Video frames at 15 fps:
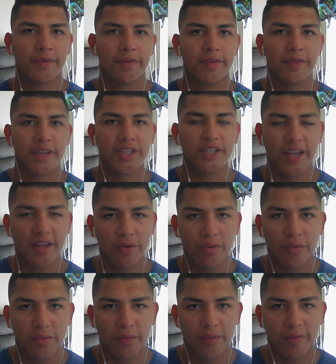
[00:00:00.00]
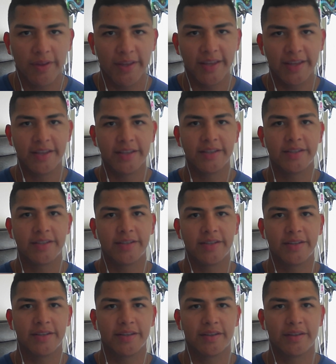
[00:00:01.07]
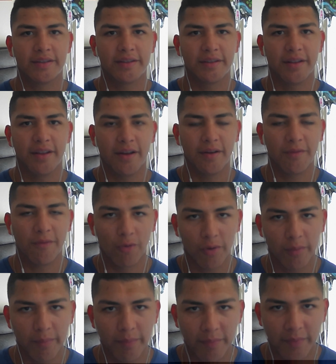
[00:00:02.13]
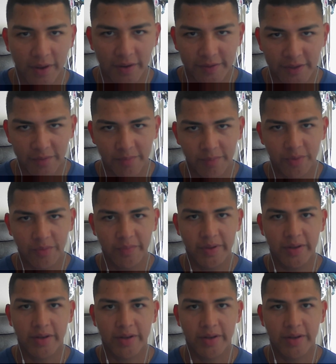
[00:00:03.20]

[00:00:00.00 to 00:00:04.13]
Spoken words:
this channel is a form of self-improvement,